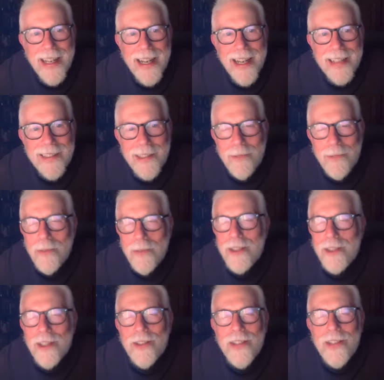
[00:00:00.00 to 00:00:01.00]
I said, we
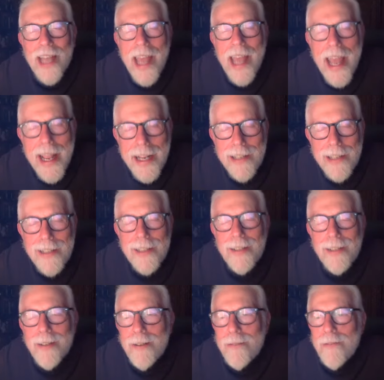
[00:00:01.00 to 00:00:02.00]
just ate
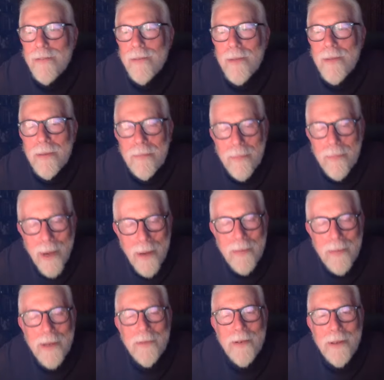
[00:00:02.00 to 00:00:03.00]
from the
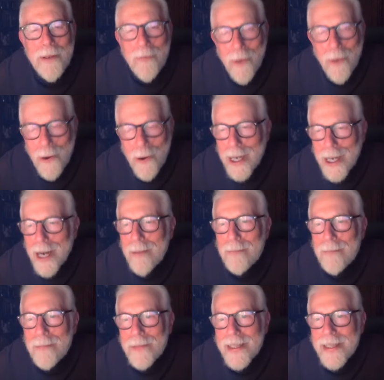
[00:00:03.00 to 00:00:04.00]
moment we woke up